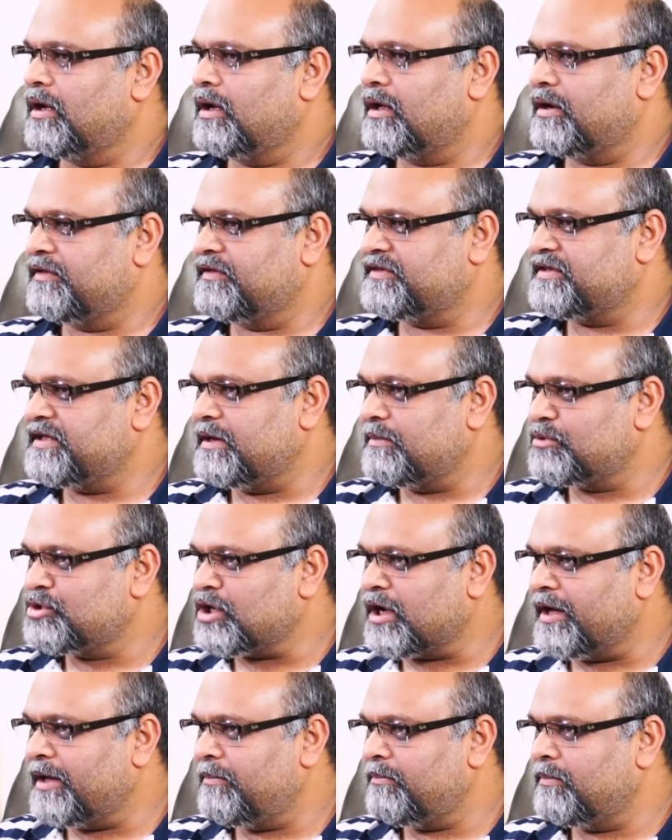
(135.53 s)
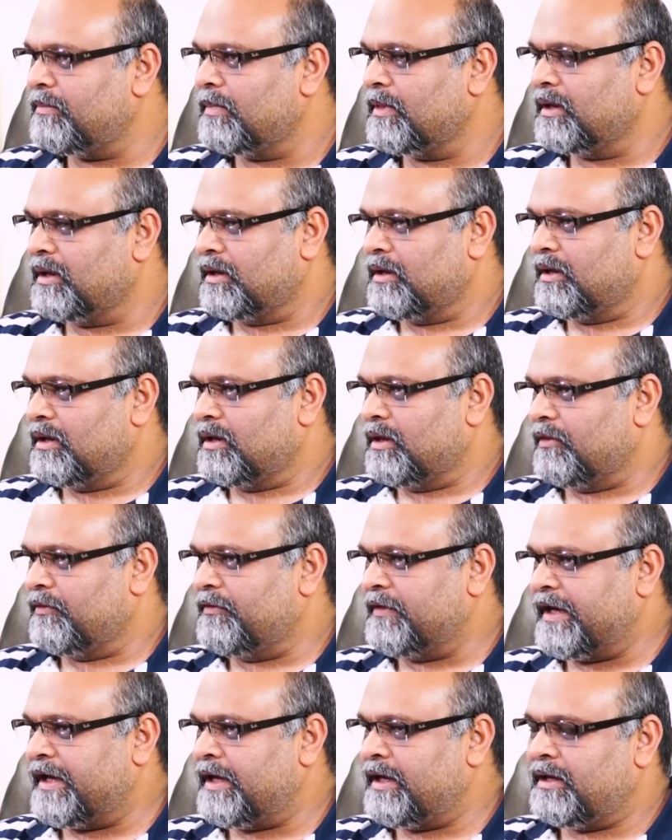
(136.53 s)
and at the same time,
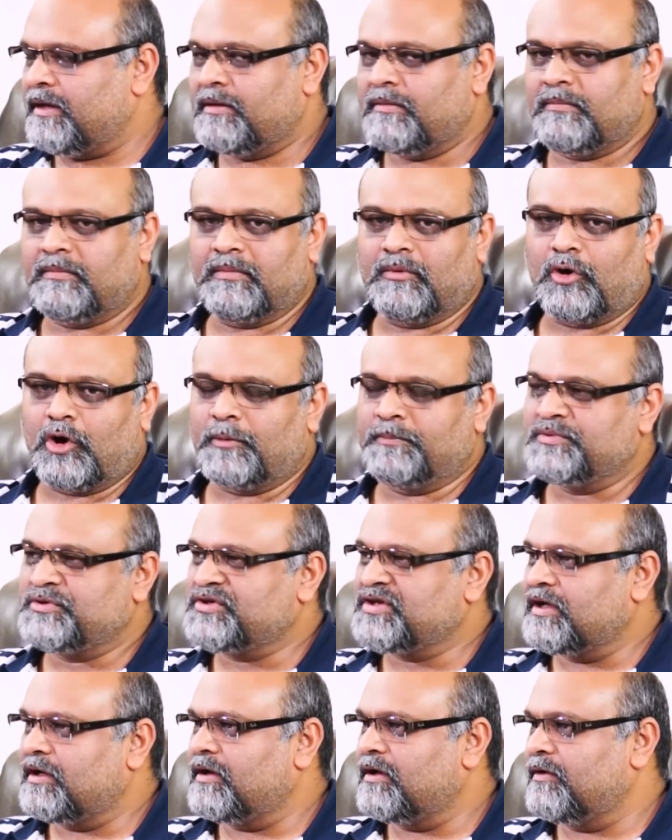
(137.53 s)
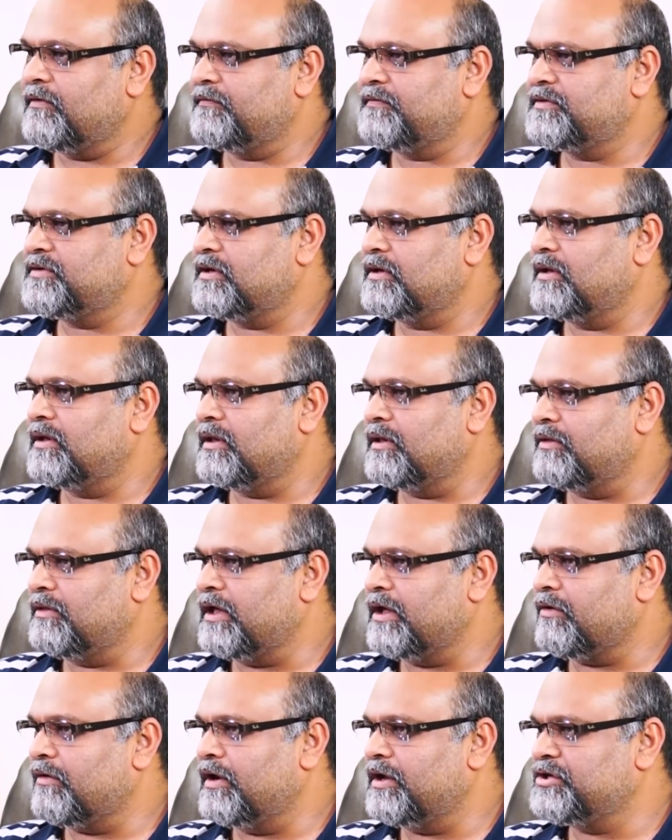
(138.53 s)
they observed
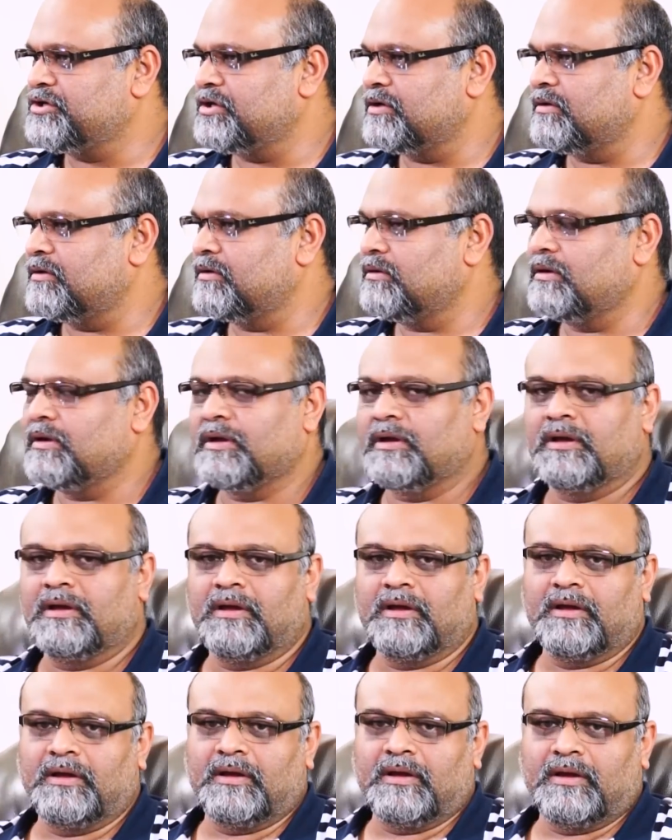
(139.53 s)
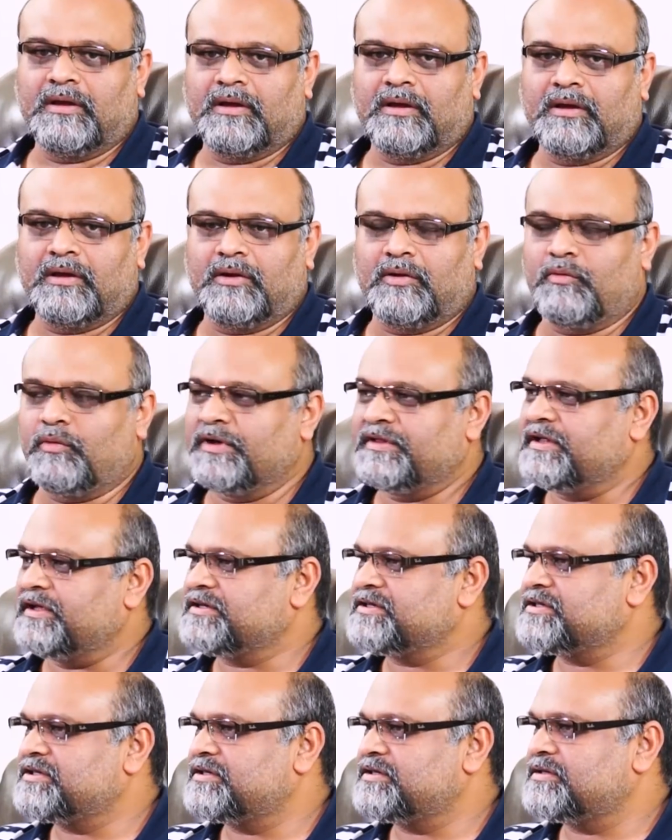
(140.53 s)
their religion with
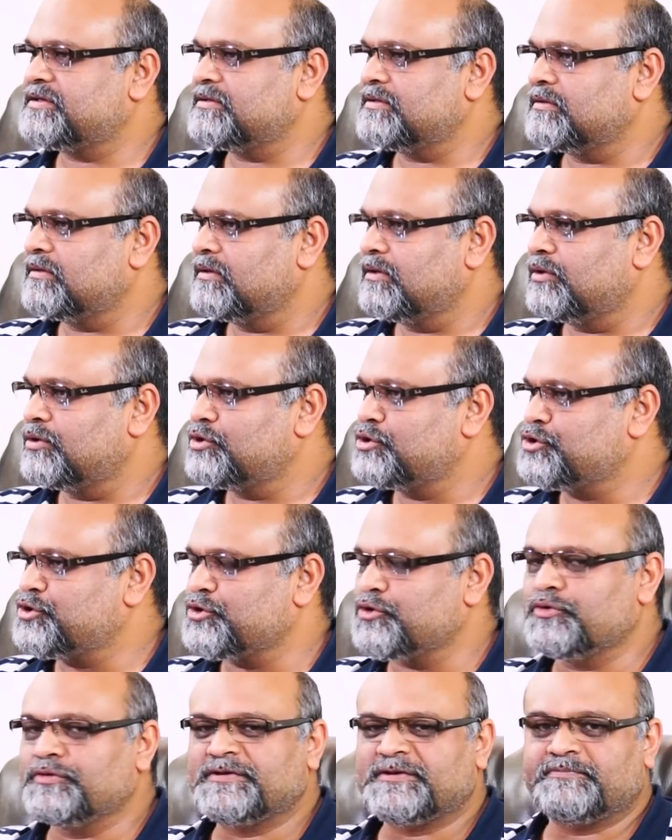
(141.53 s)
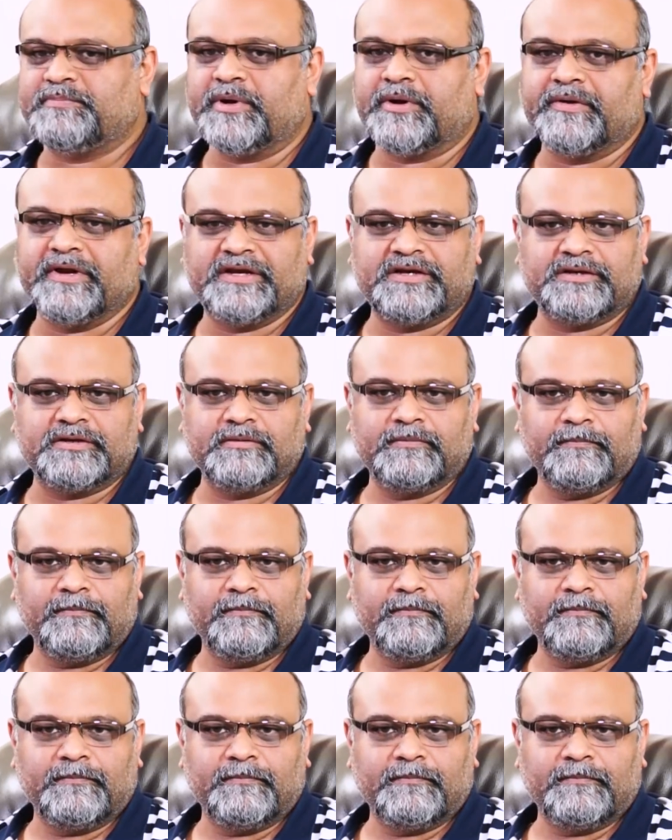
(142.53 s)
its true spirit.